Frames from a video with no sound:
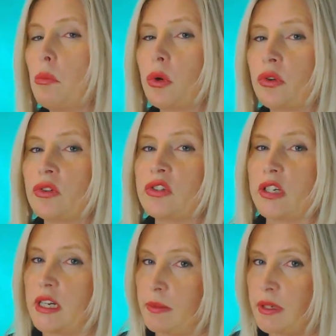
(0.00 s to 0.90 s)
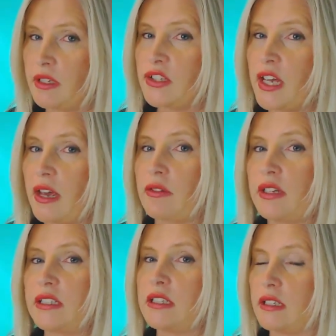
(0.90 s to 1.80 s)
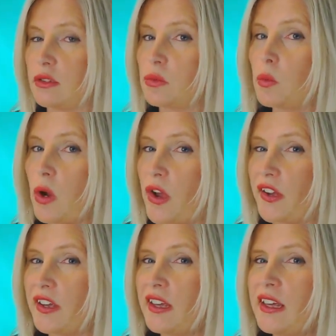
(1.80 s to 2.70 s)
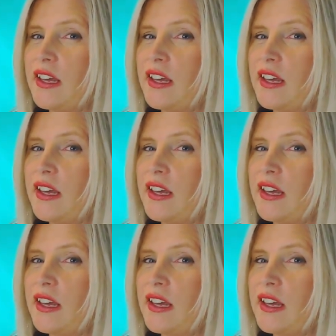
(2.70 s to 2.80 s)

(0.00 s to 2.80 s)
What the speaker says: modern dynamic to how these things work.